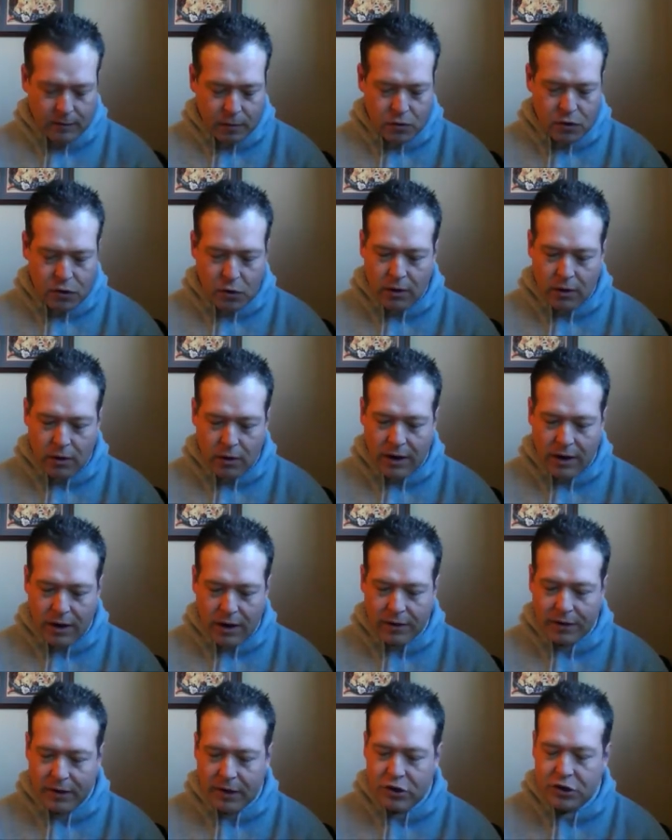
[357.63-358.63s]
1
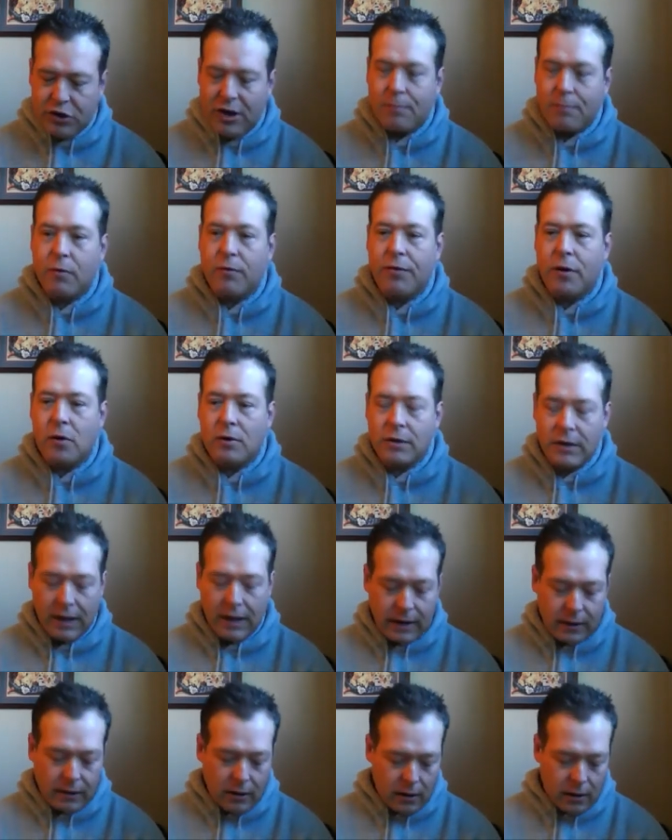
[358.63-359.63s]
Corinthians chapter
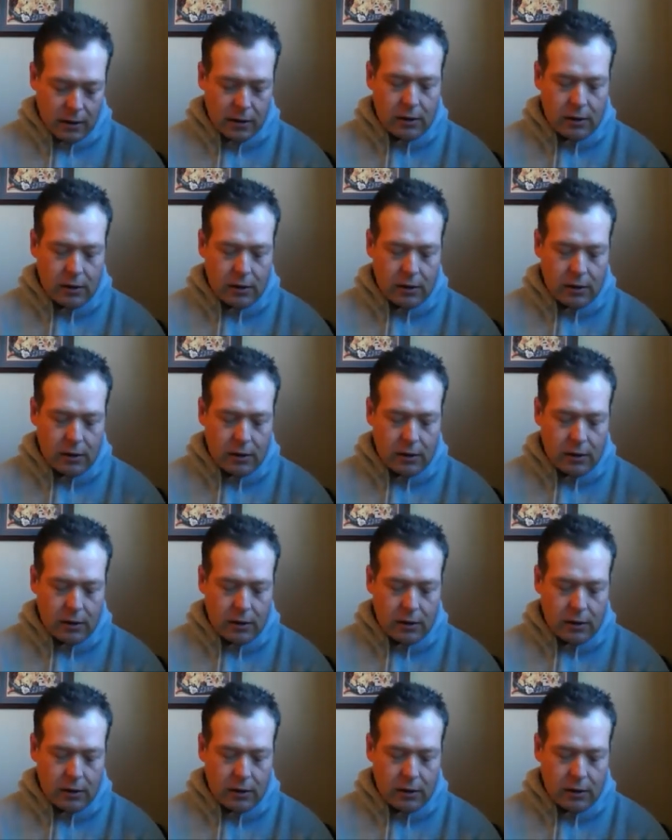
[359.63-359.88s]
13,